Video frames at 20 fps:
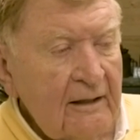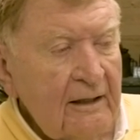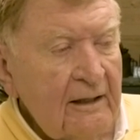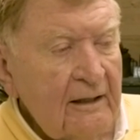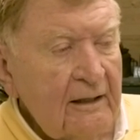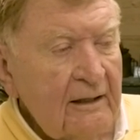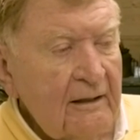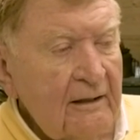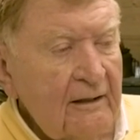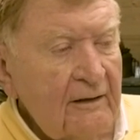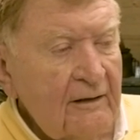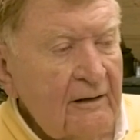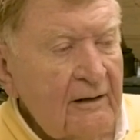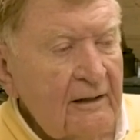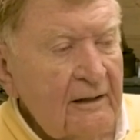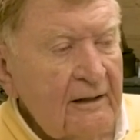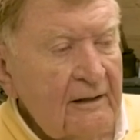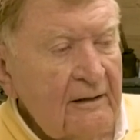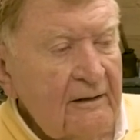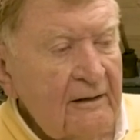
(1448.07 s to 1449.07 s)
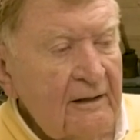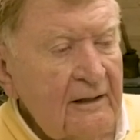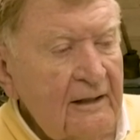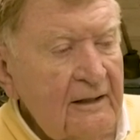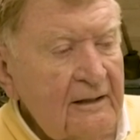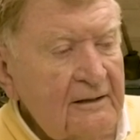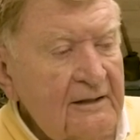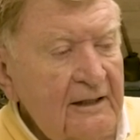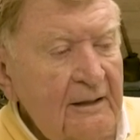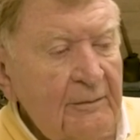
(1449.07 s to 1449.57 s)
uh the
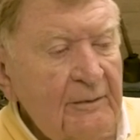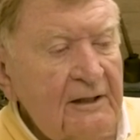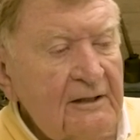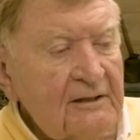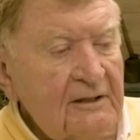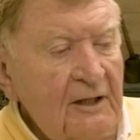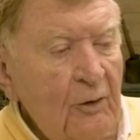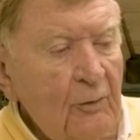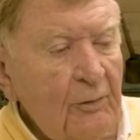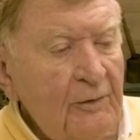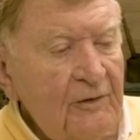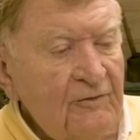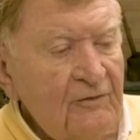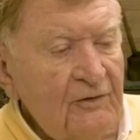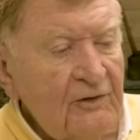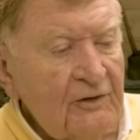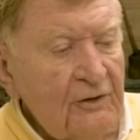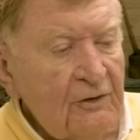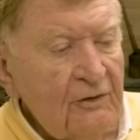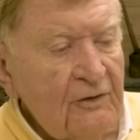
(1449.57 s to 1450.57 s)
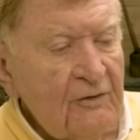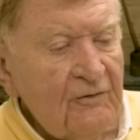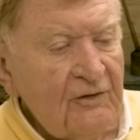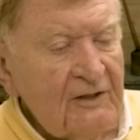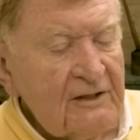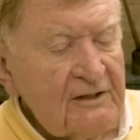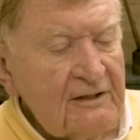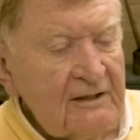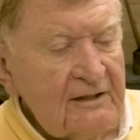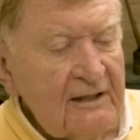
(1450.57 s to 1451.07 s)
exhibit is open for you to
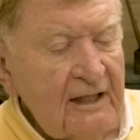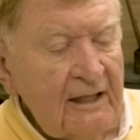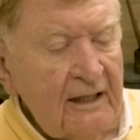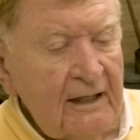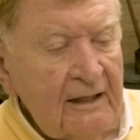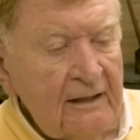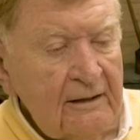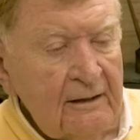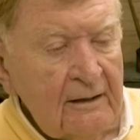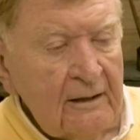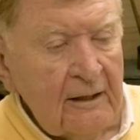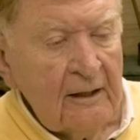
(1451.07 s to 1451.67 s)
visit that.